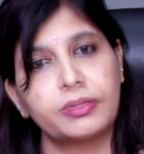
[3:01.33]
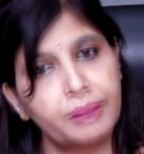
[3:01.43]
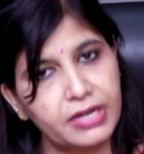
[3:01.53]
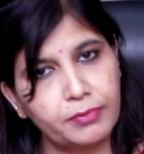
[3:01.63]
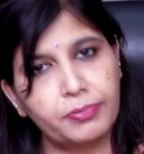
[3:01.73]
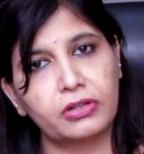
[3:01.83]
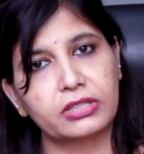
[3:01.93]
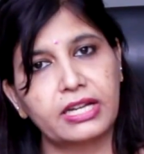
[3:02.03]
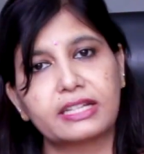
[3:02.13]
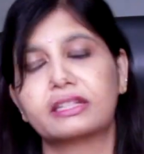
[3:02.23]
depending
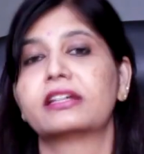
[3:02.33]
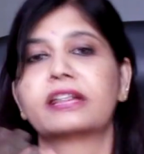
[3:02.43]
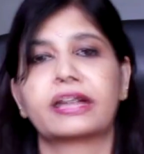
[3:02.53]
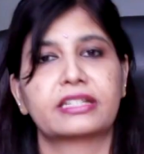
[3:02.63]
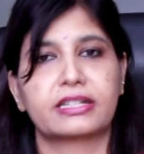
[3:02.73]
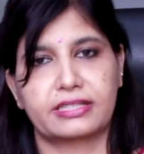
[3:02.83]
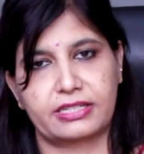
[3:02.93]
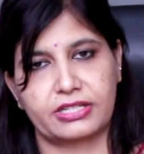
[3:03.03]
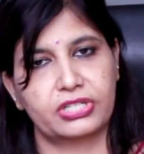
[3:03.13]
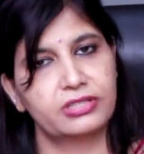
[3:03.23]
upon that the dietary
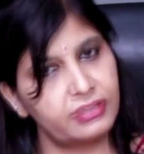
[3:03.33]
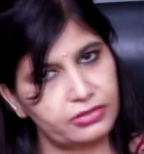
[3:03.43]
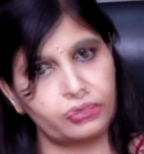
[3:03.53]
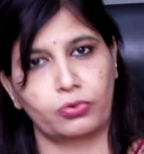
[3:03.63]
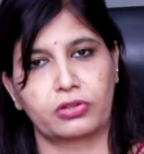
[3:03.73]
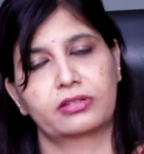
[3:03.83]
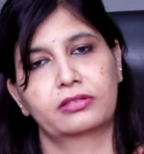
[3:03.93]
restrictions are told.